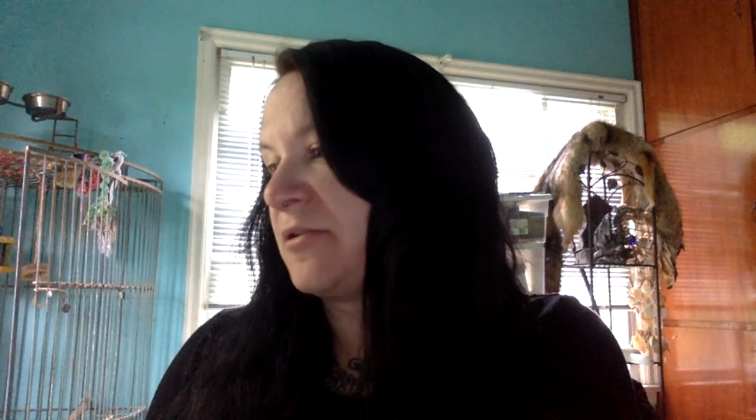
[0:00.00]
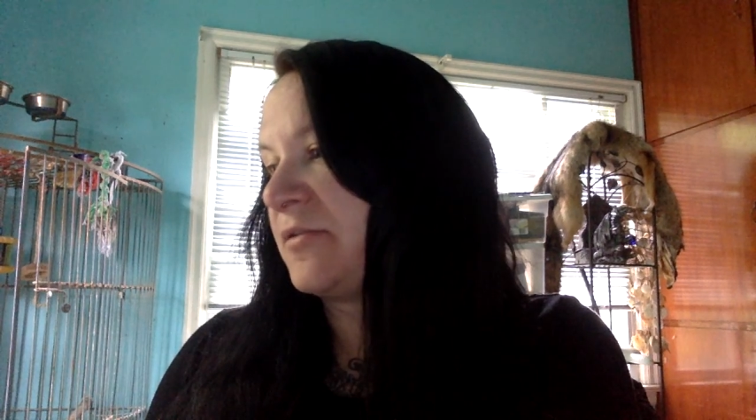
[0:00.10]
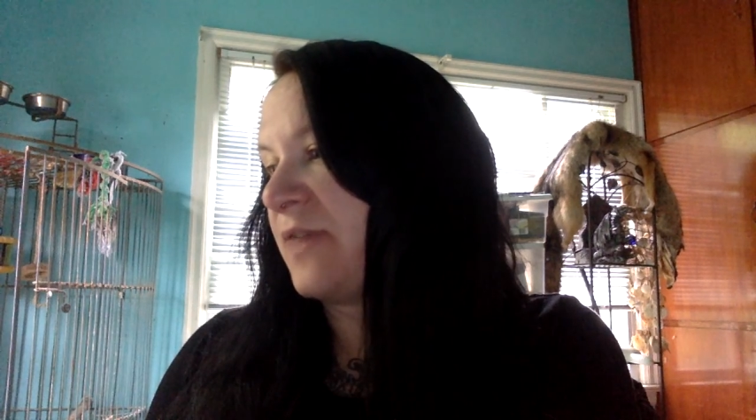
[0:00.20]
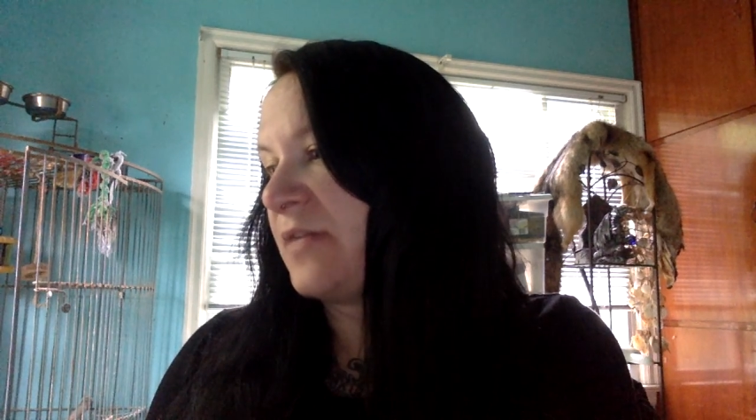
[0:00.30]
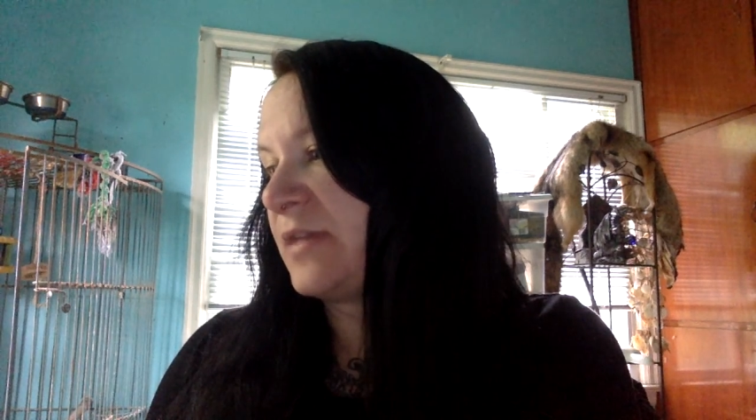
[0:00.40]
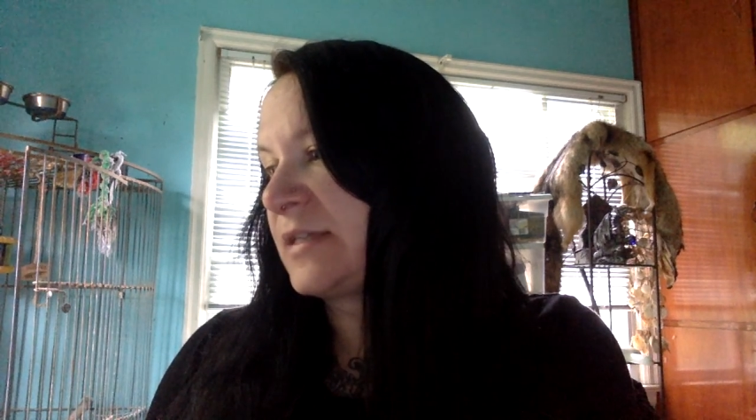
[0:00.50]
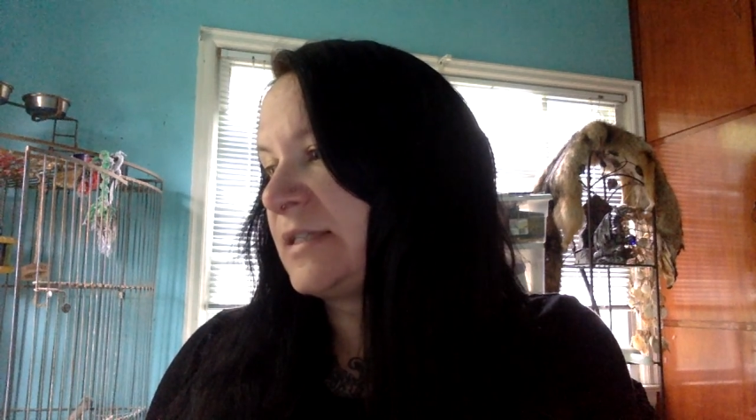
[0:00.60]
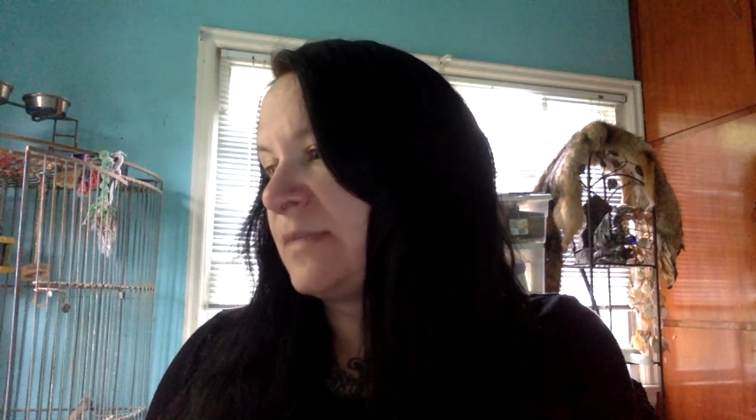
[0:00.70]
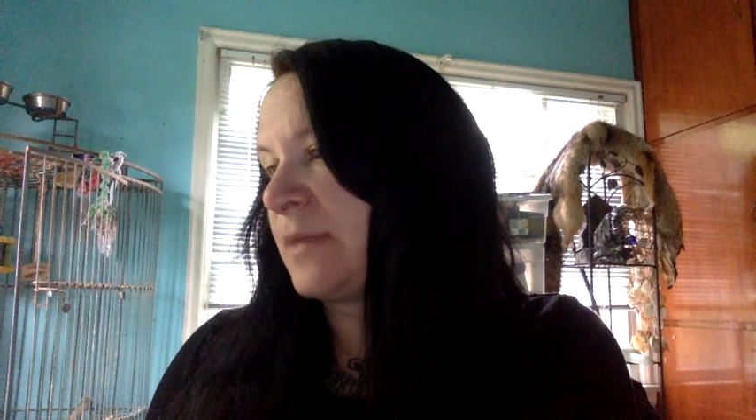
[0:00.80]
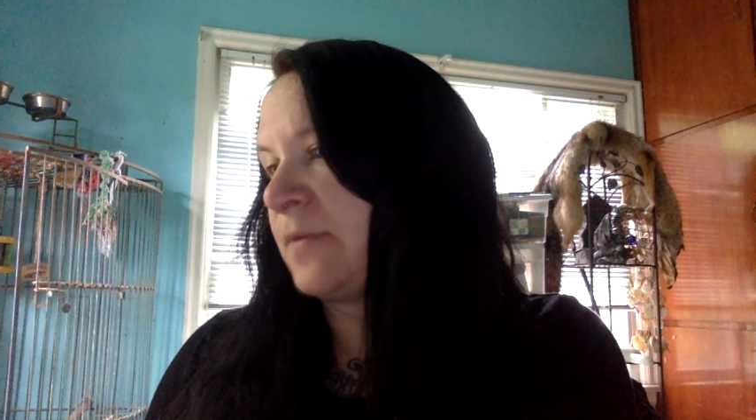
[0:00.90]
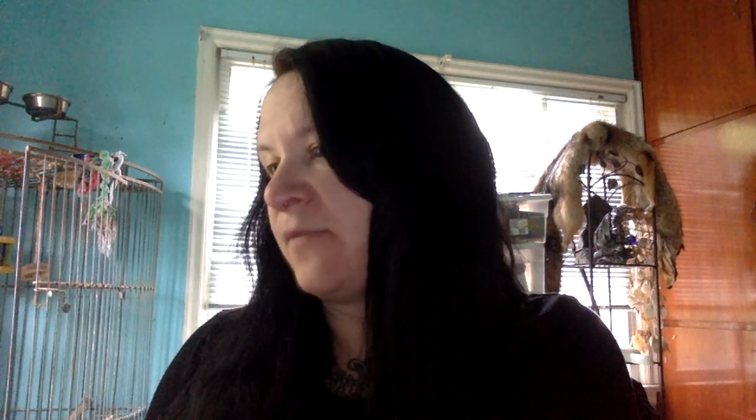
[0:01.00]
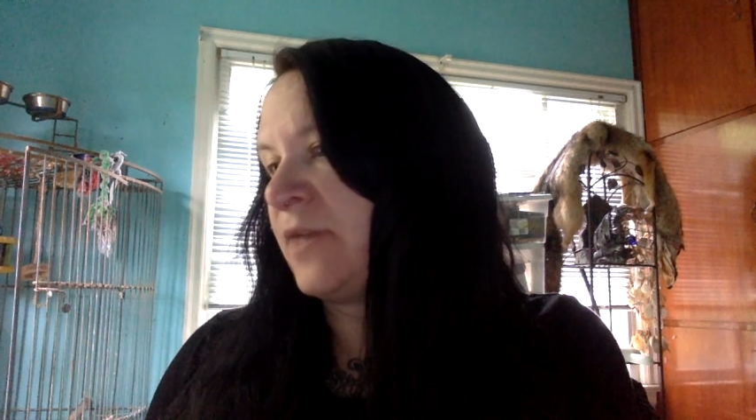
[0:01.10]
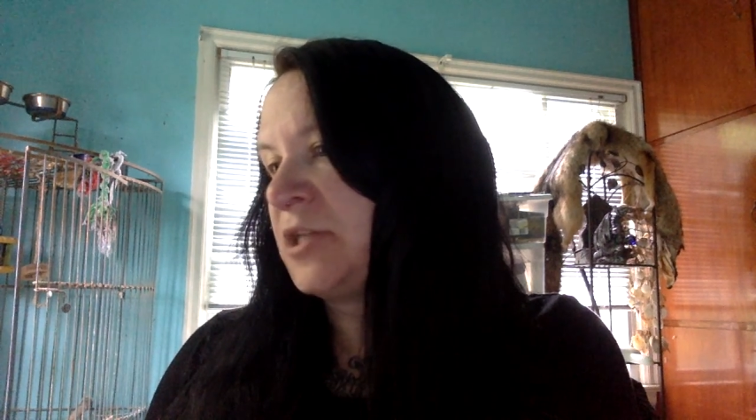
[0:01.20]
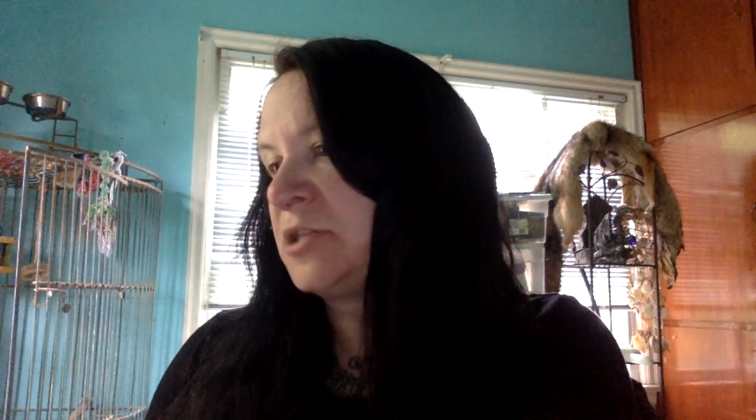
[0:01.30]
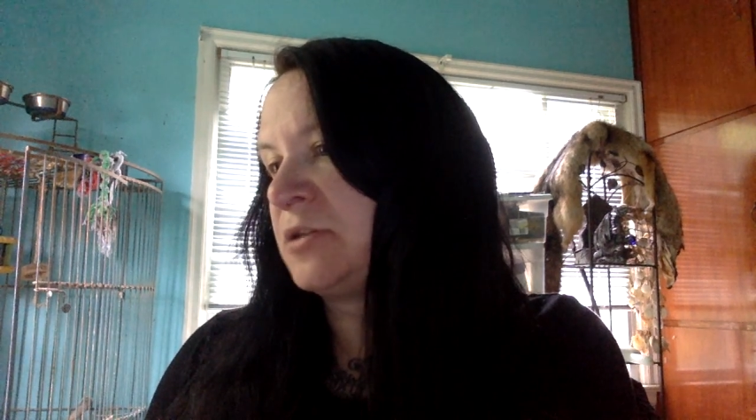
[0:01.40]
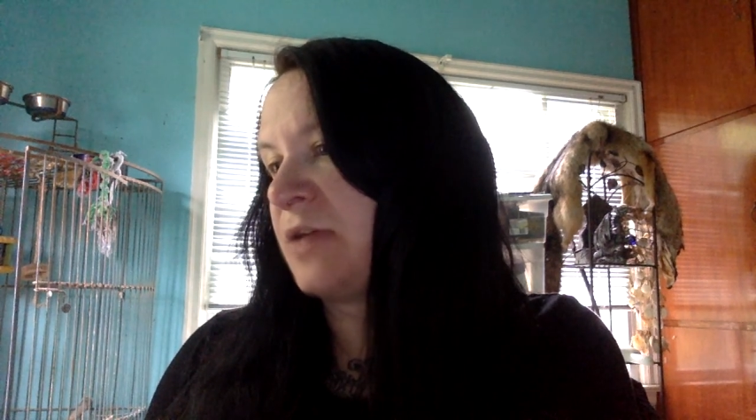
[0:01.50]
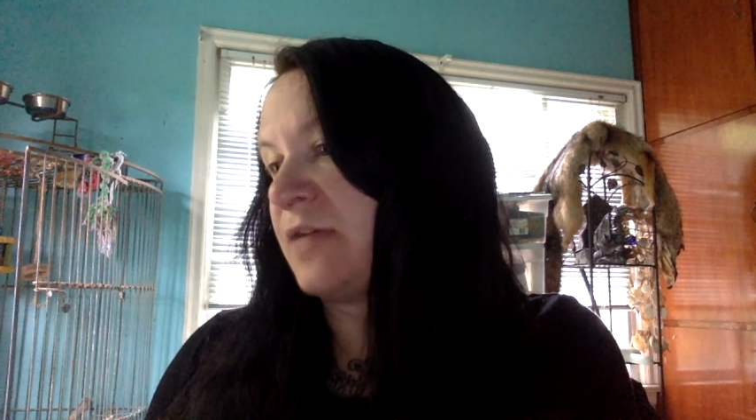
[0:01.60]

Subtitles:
Code of Ethics to make professional,